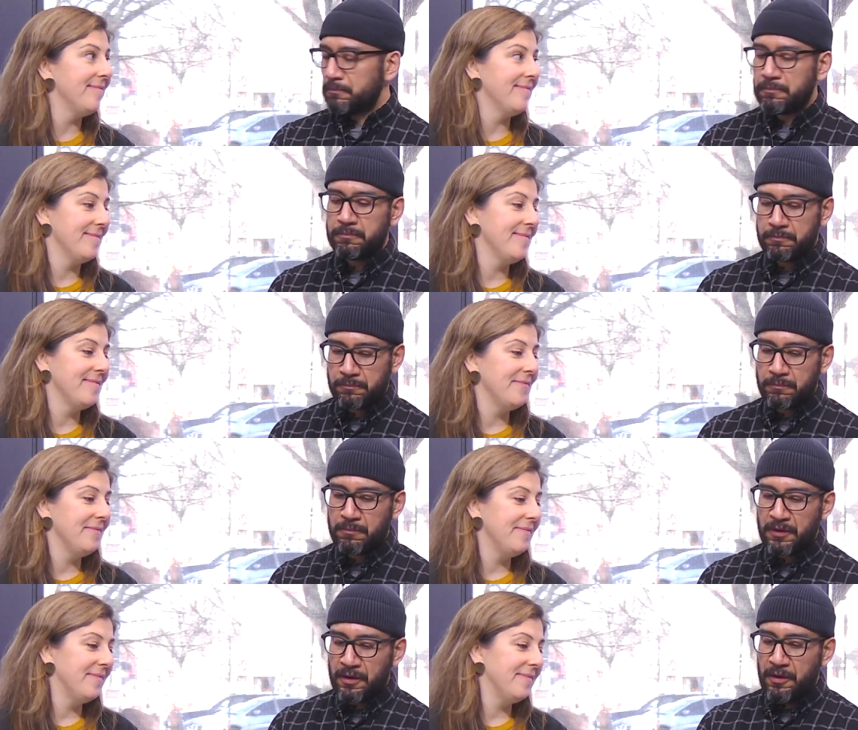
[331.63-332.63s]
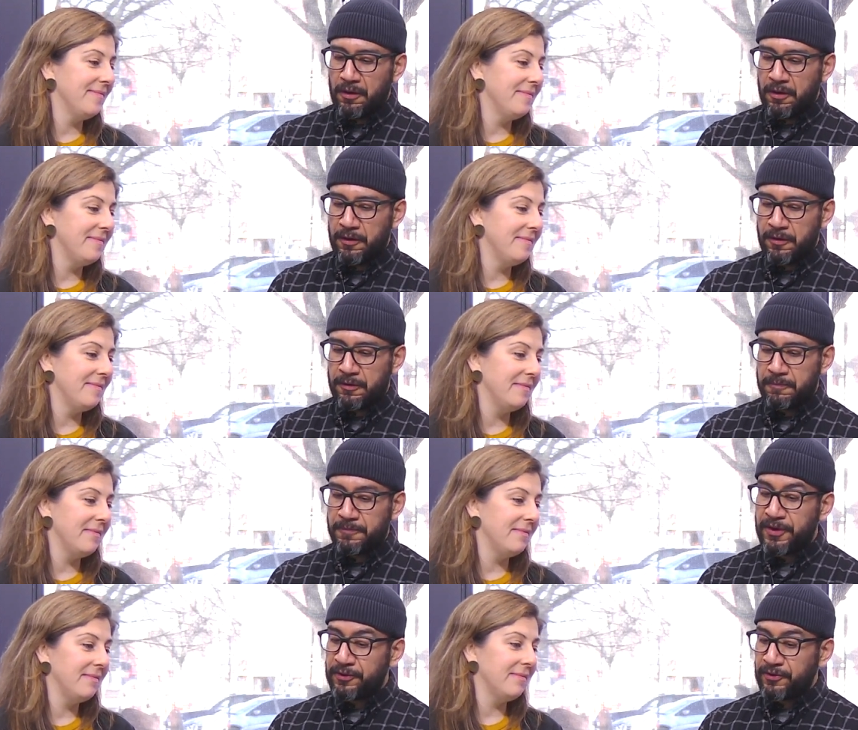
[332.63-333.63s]
Speaker 1: Mm. Mm. Um,
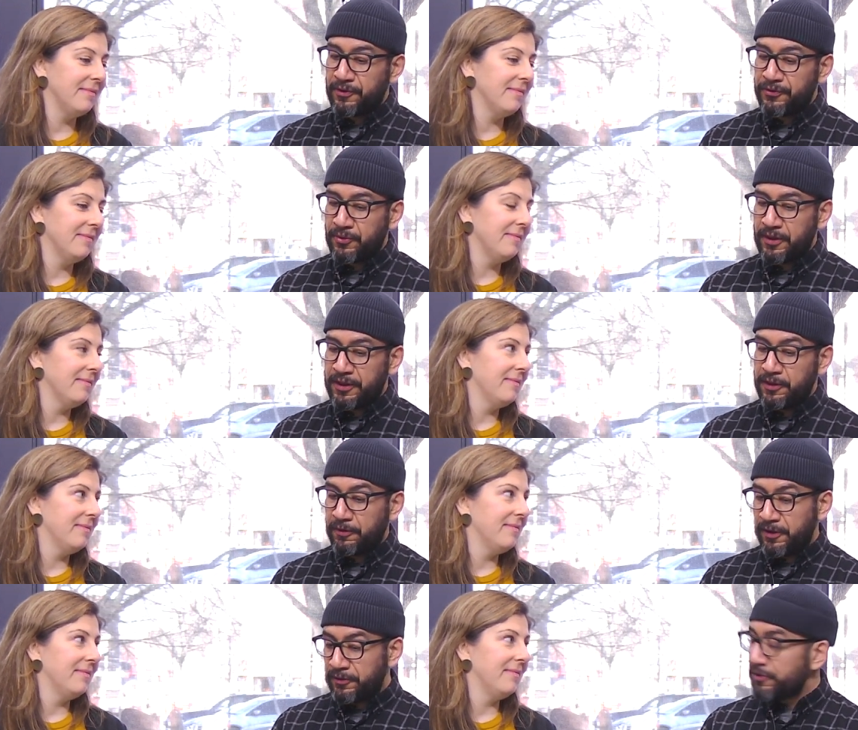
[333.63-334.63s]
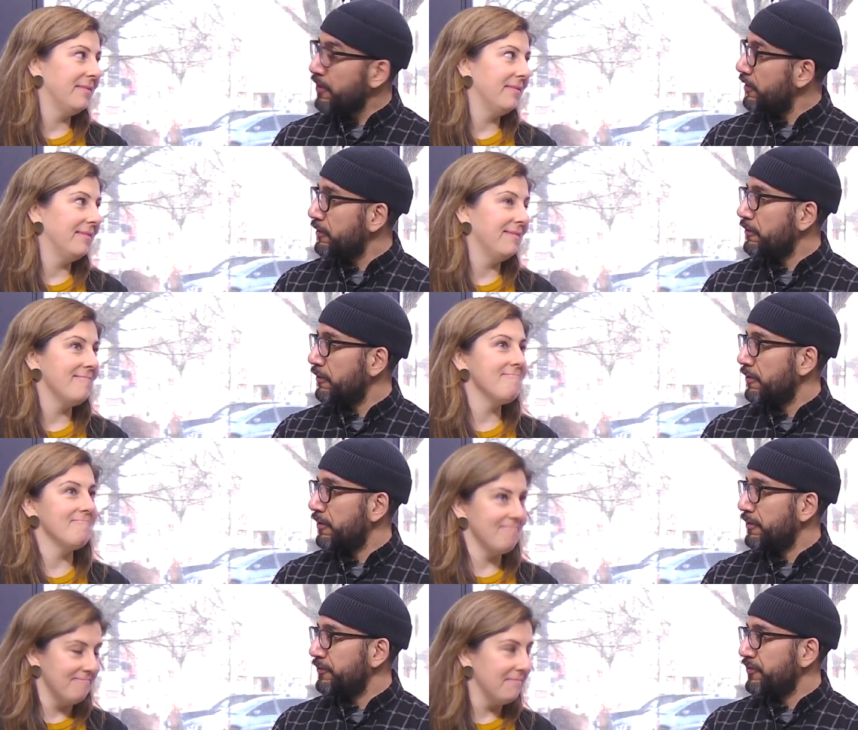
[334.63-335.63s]
there is also a curator talk on